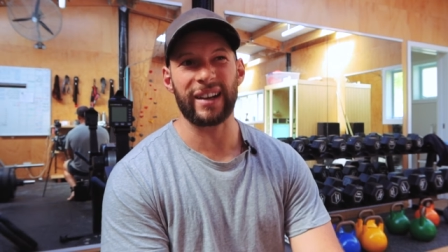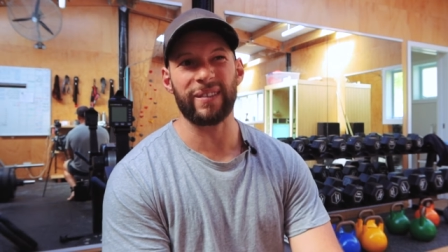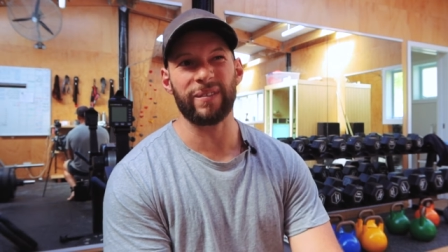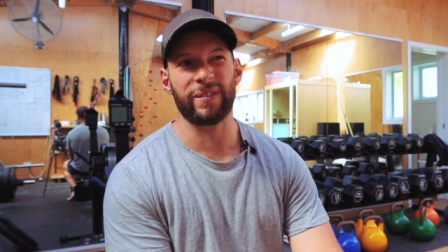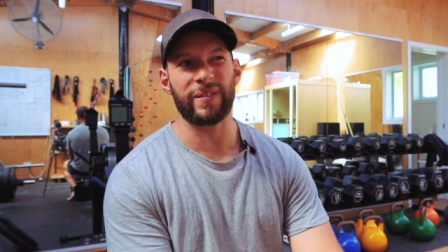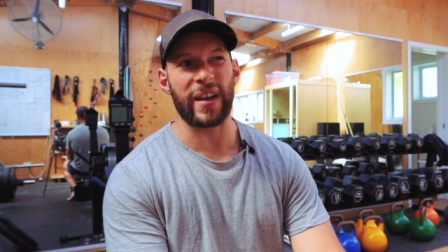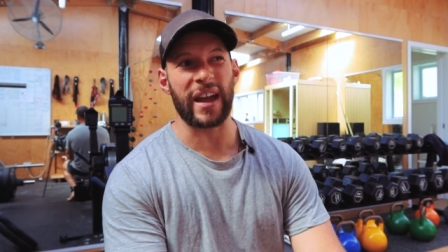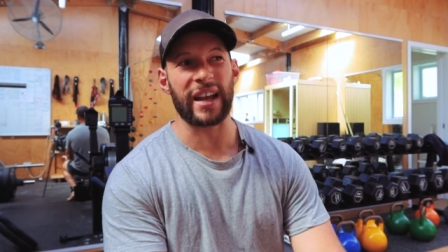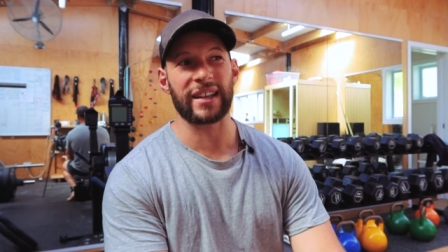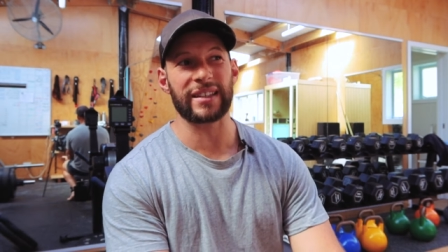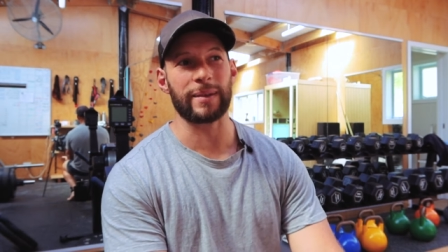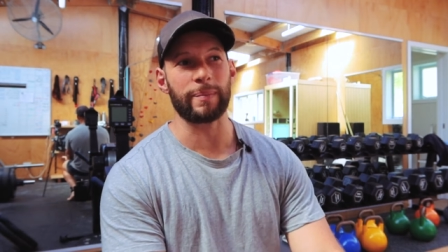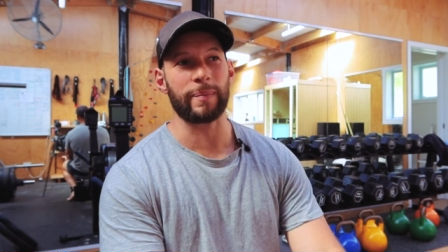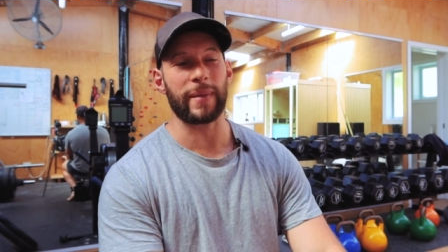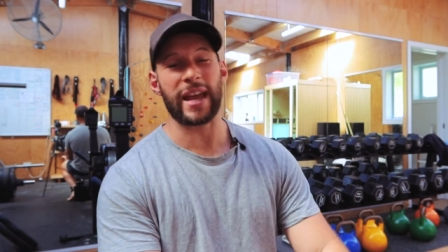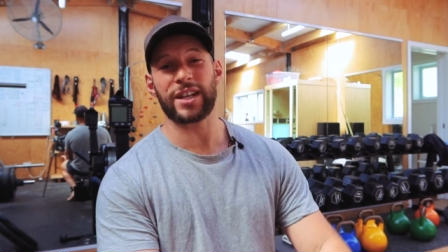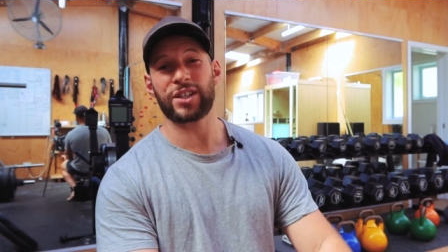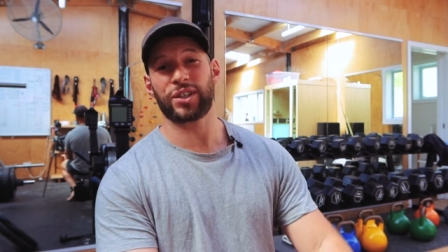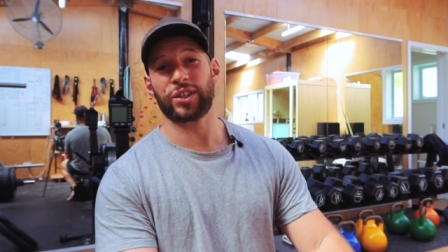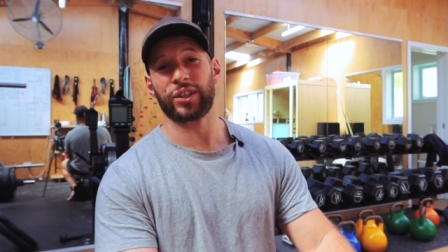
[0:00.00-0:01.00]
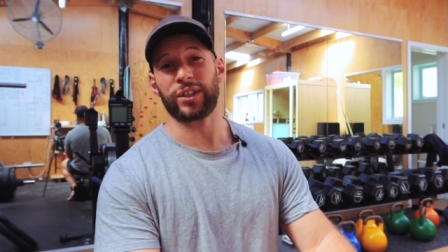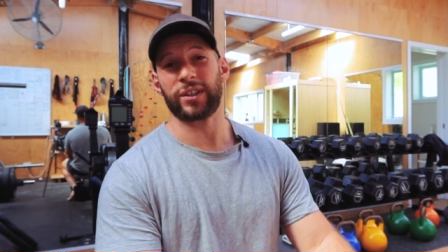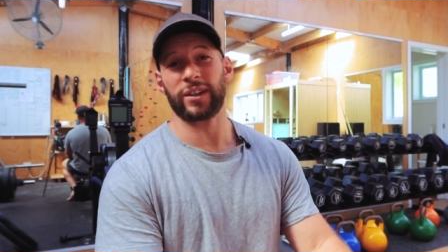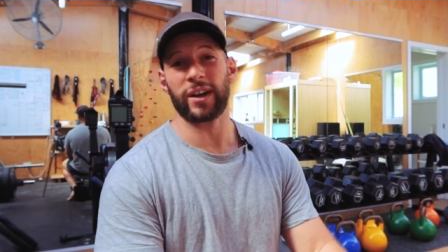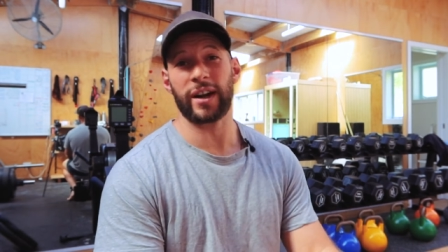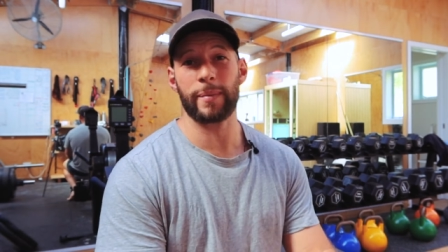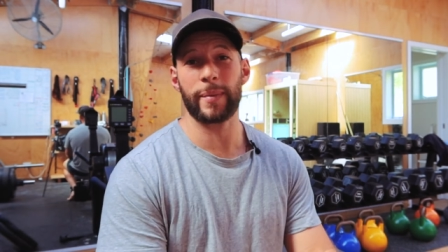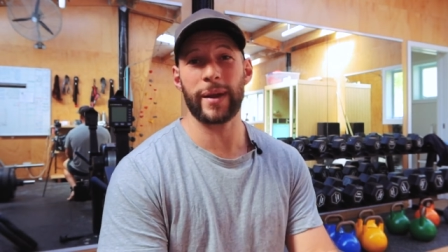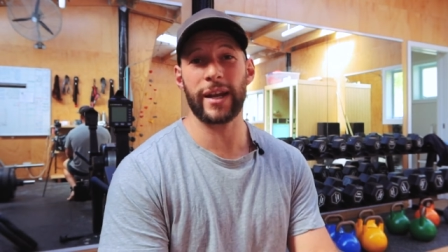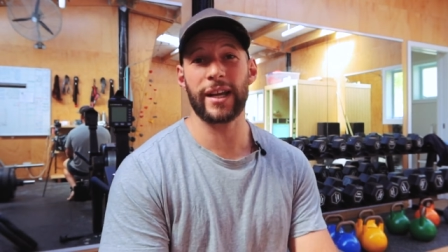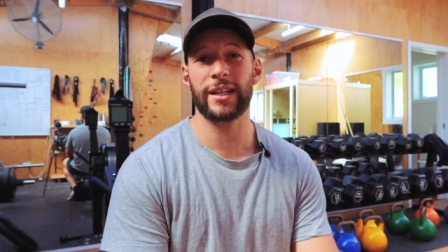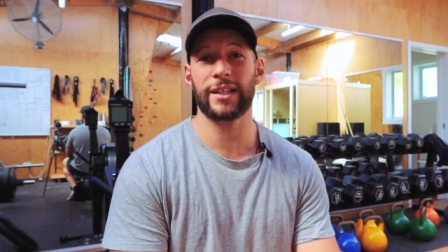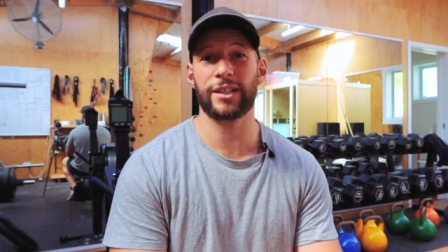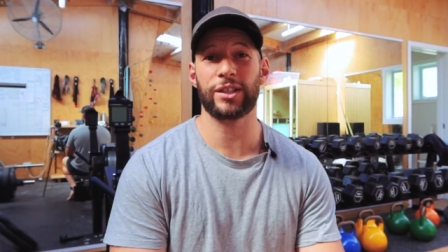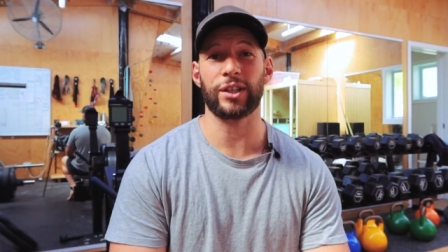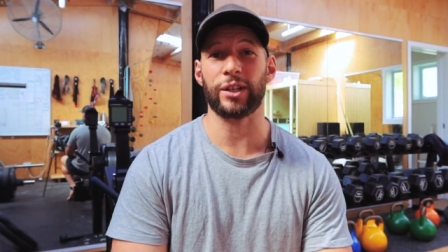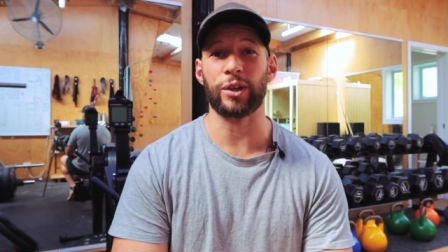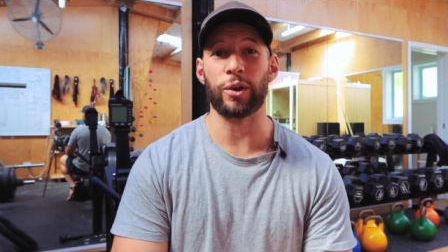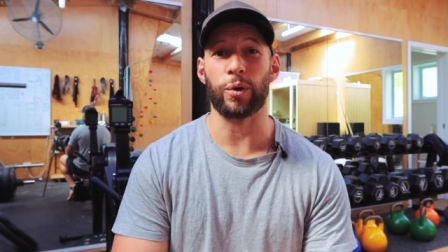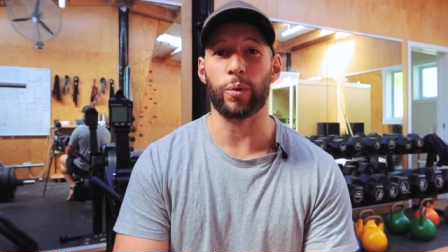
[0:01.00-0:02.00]
And in fact, it may actually I may
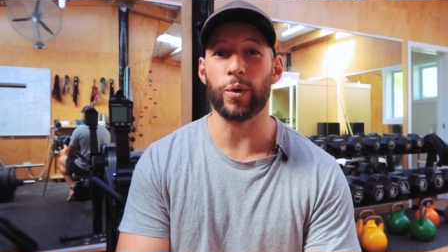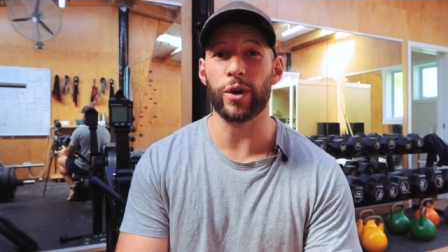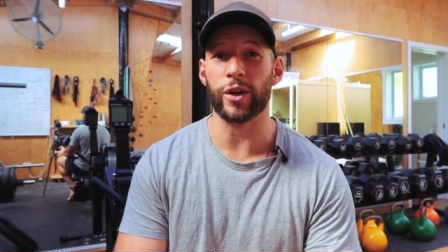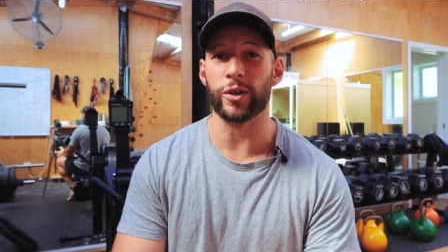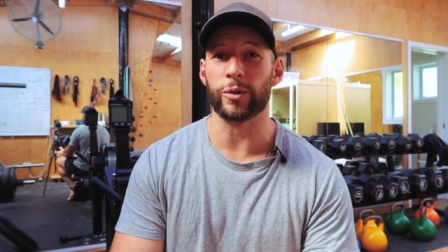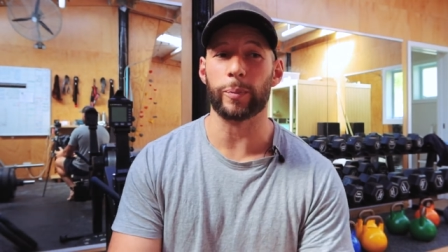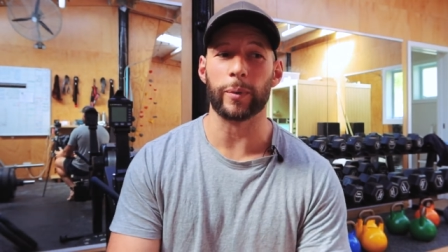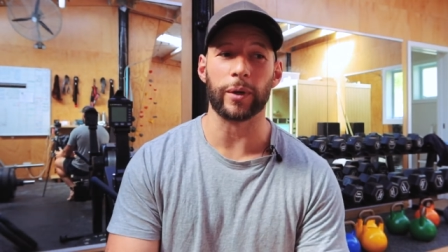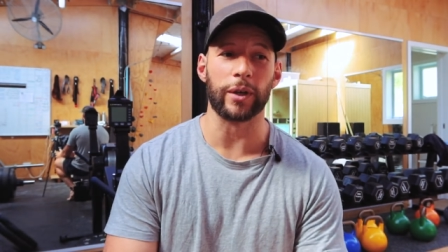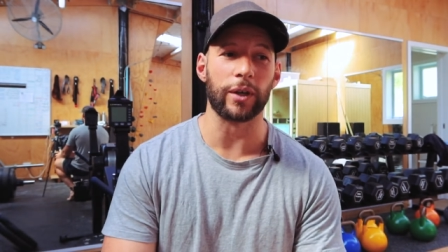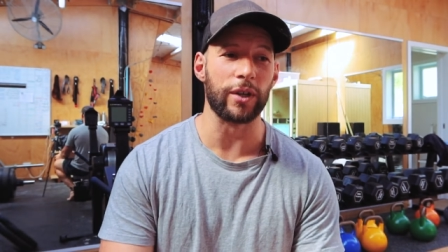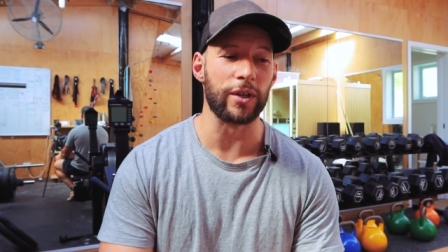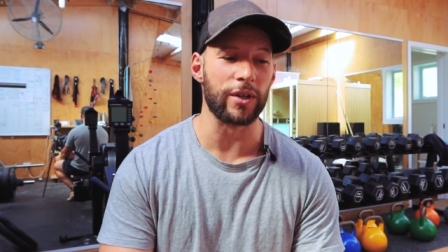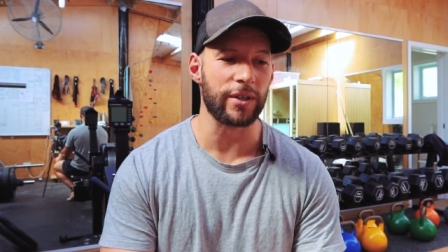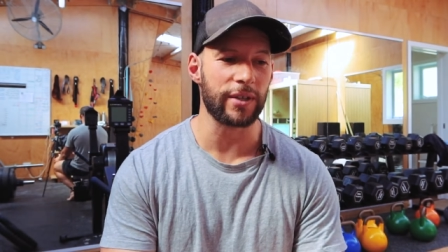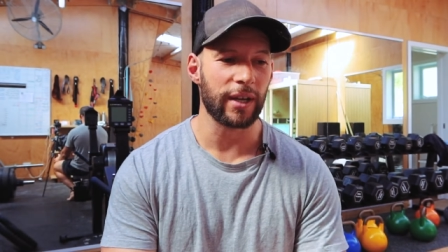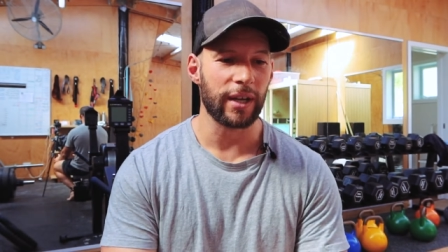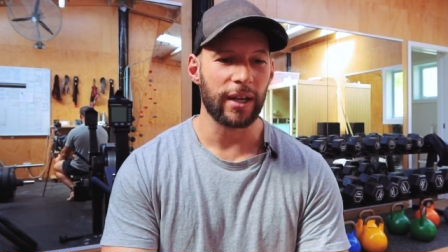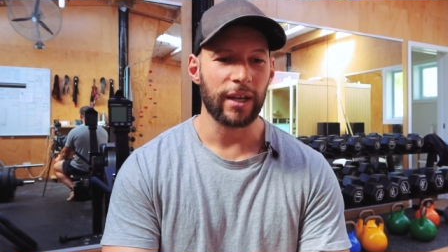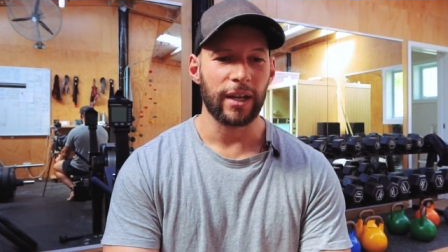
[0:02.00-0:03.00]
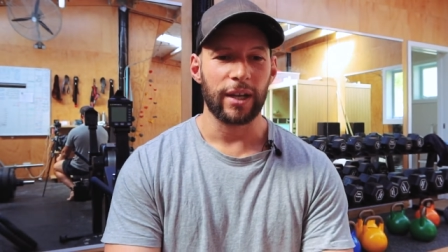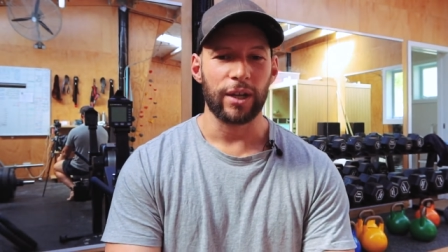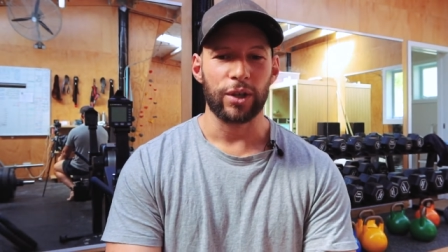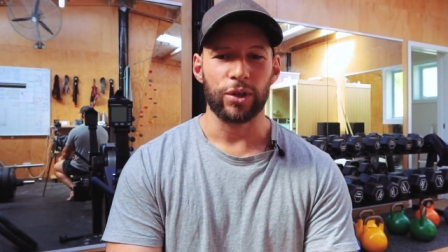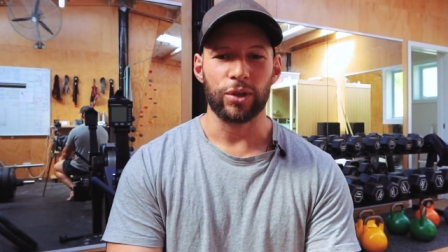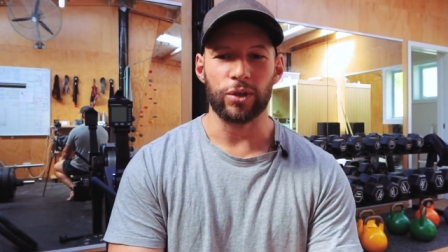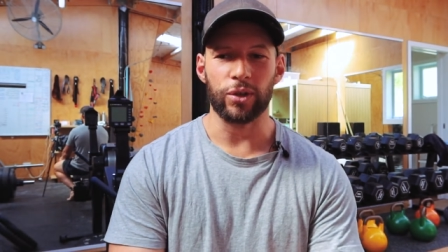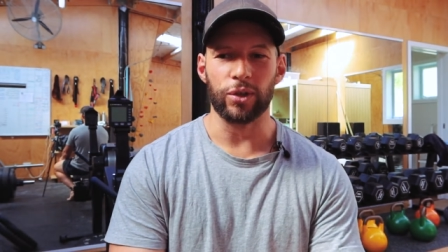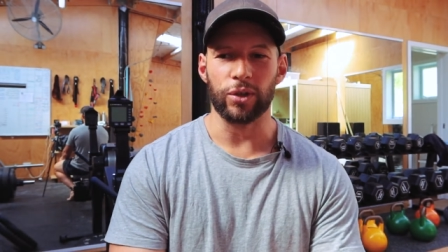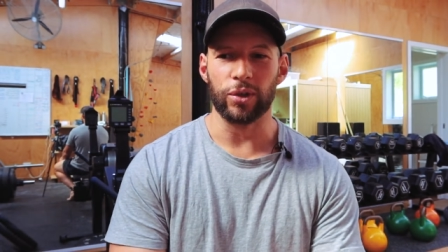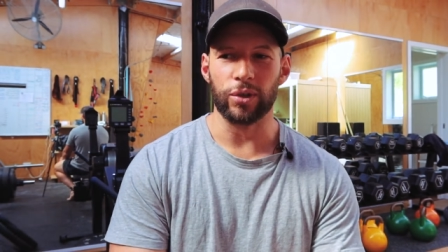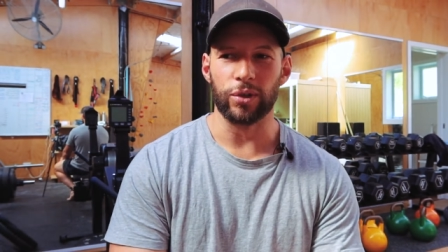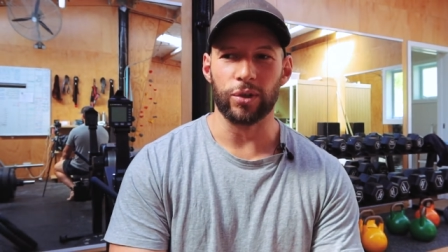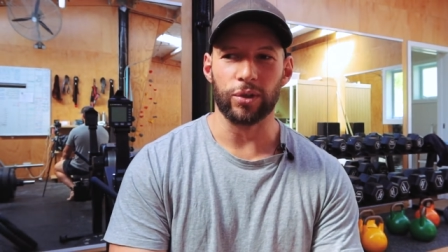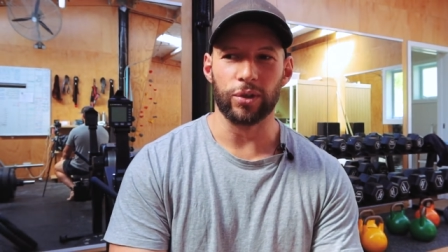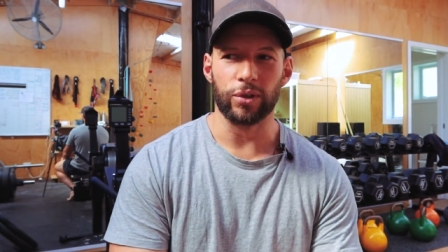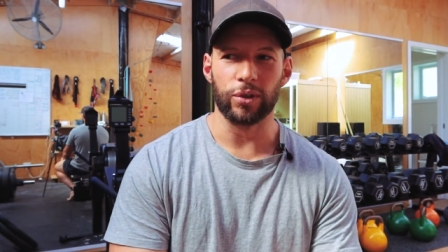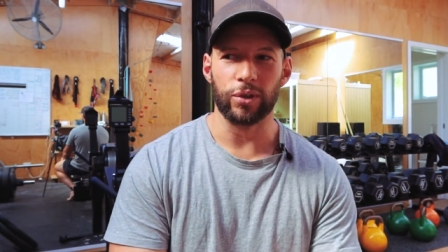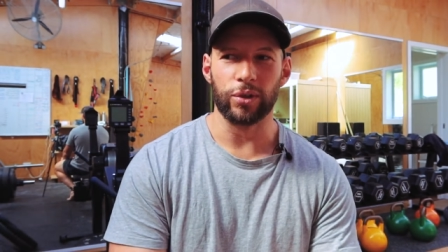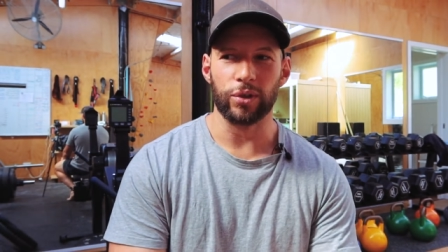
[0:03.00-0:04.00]
actually go worse because
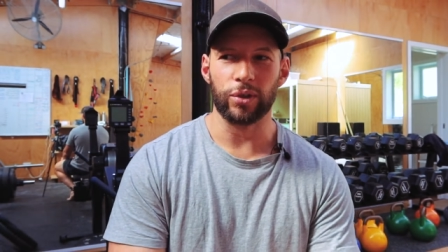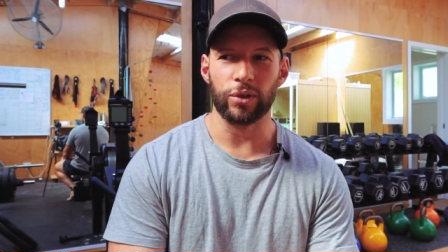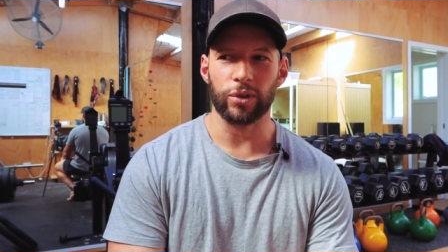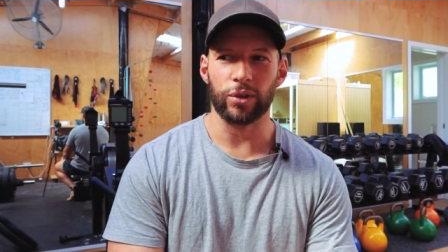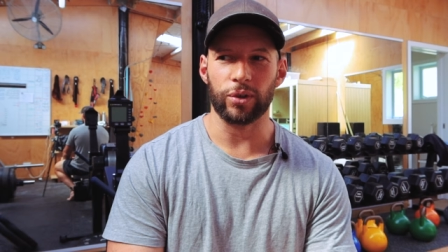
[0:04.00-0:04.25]
you